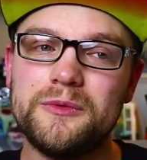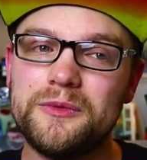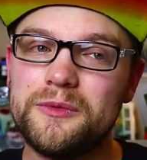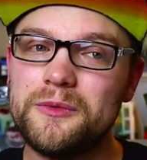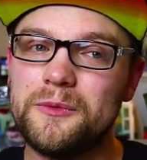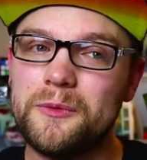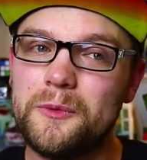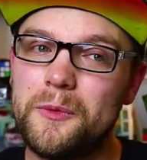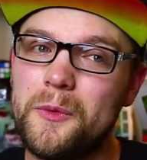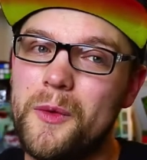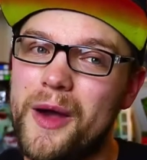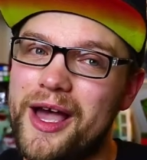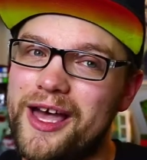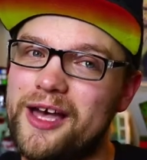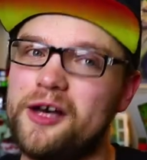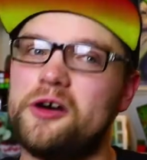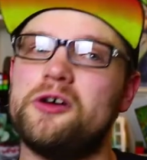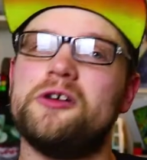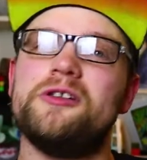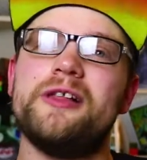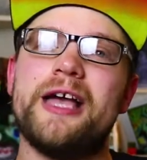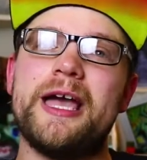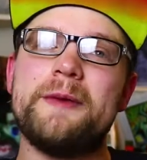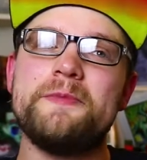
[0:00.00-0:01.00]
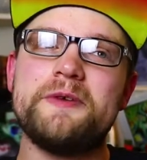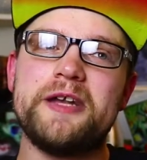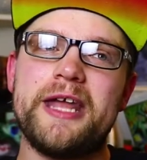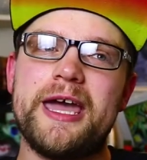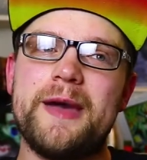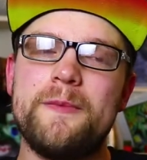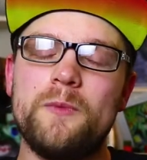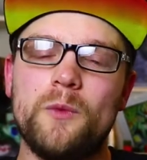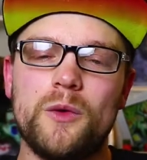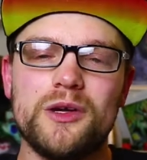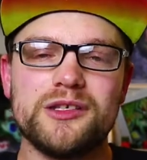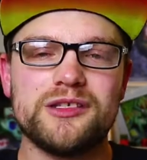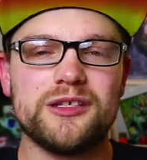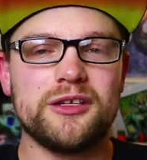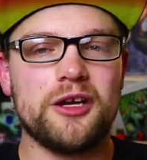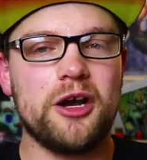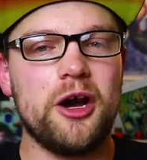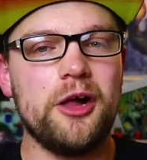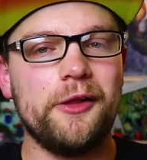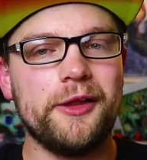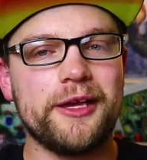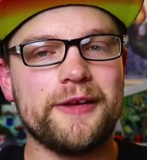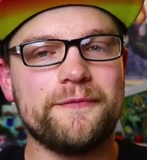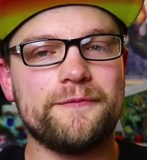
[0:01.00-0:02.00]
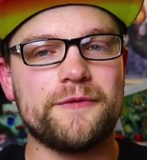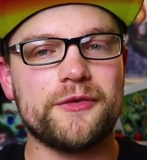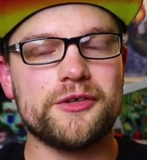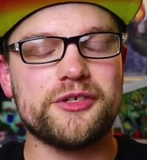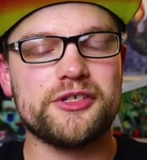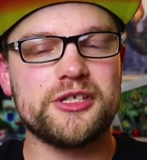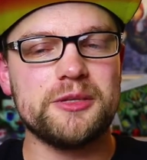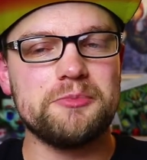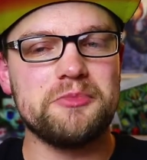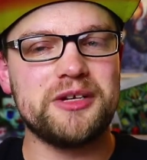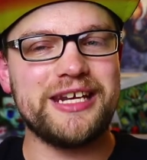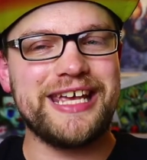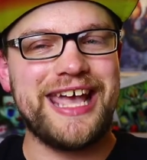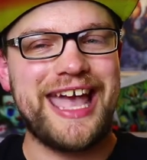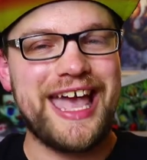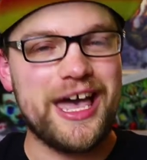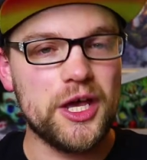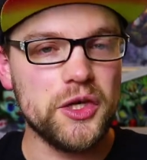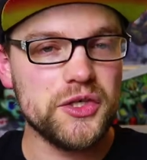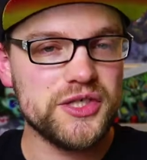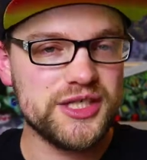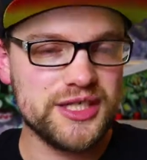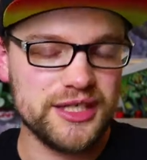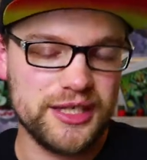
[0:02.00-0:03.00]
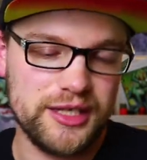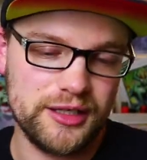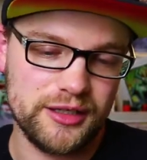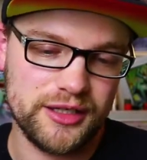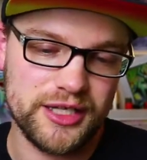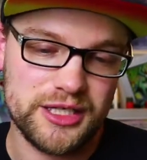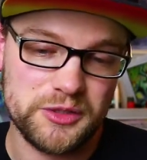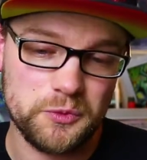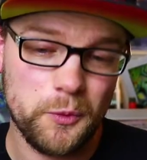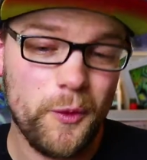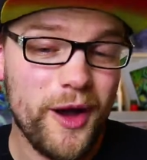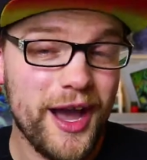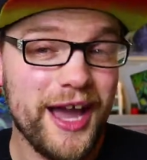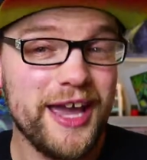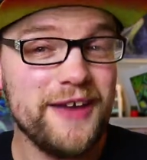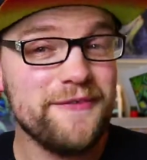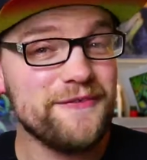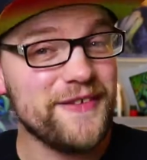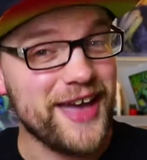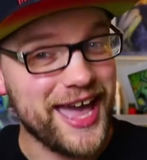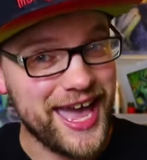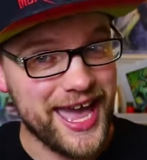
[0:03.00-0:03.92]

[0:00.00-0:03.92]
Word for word: Well, Eminem wasn't calling for somebody else to kill his wife,